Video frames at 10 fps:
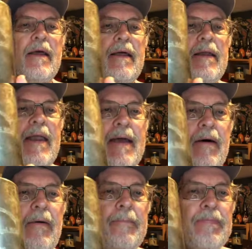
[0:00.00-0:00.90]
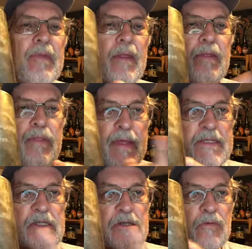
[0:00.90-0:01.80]
Now,
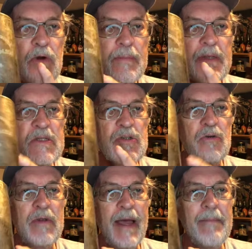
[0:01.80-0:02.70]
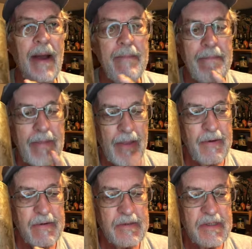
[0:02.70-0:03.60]
this would have been the school that my
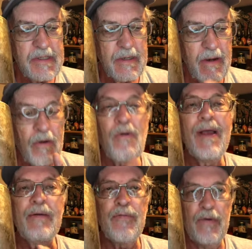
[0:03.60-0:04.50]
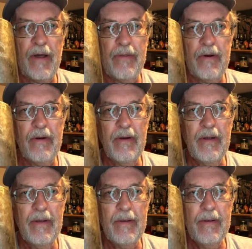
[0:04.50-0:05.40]
mother's grandfather,
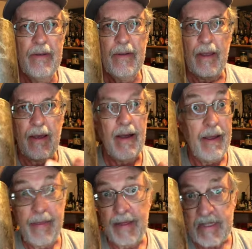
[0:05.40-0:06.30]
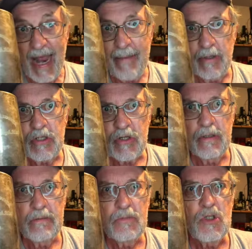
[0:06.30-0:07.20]
I think, established,
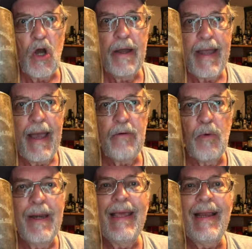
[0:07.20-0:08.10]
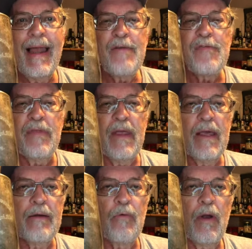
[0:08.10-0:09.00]
taught at when he left the
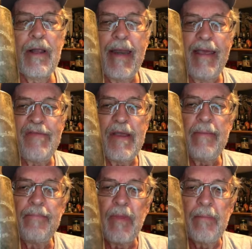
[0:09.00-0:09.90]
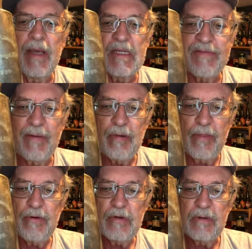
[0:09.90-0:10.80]
Royal Navy because of a
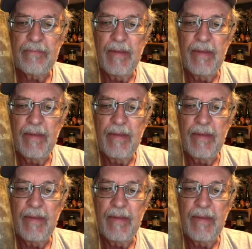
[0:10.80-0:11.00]
brother